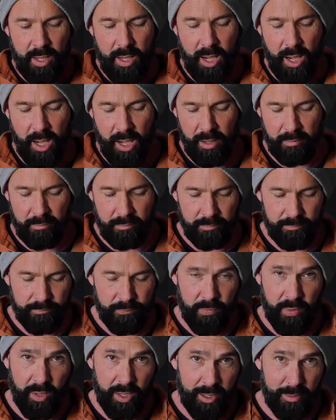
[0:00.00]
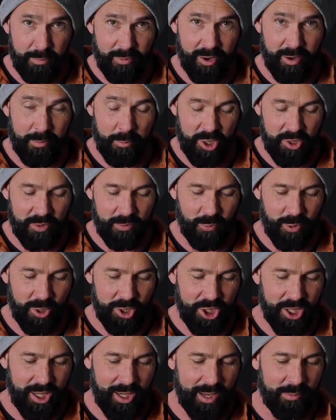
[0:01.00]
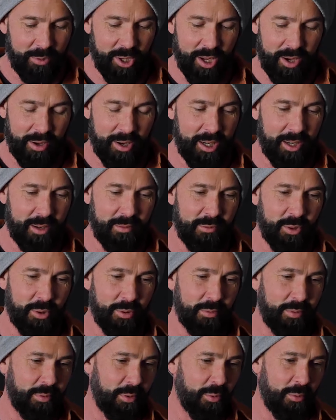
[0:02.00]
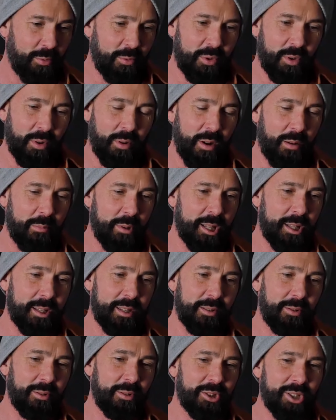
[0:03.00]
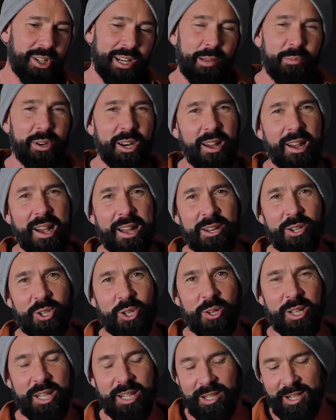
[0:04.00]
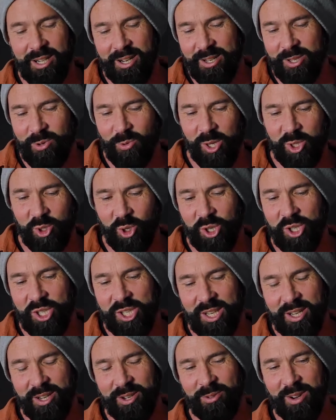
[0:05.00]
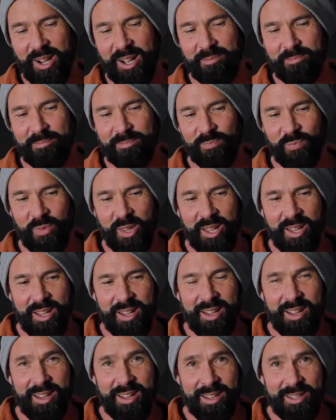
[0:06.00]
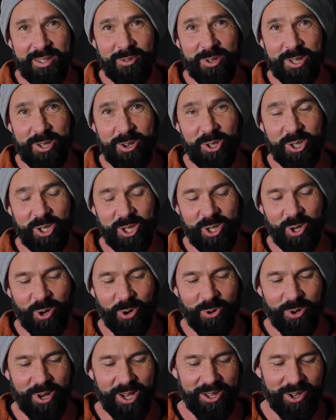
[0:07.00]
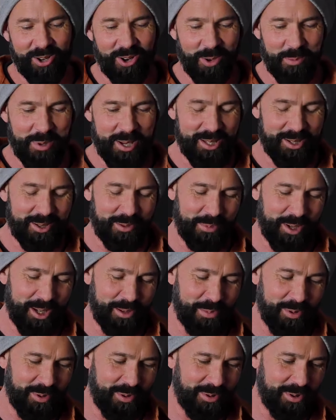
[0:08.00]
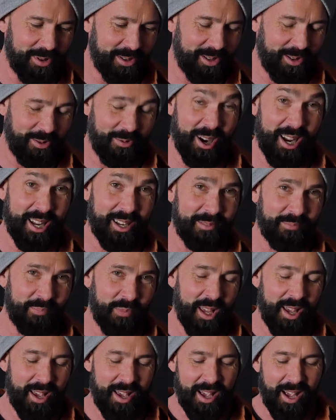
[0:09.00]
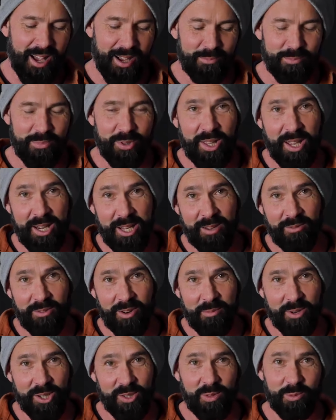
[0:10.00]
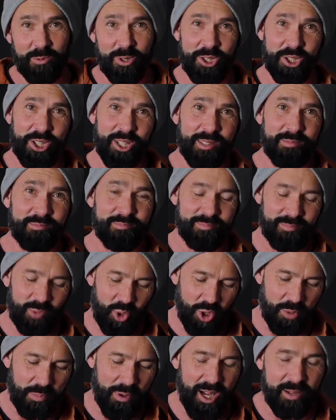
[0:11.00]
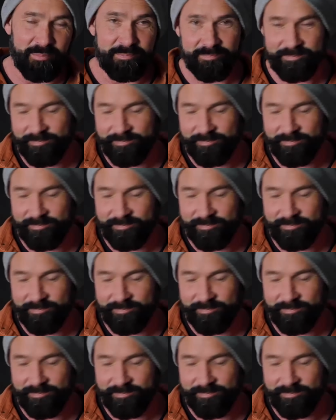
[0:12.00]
Thank you very much for watching. Let me know any of your thoughts or comments, or just let me know how you're doing. You know, it's always good to talk in the comments with people. It's great. Thank you very much for watching. Goodbye.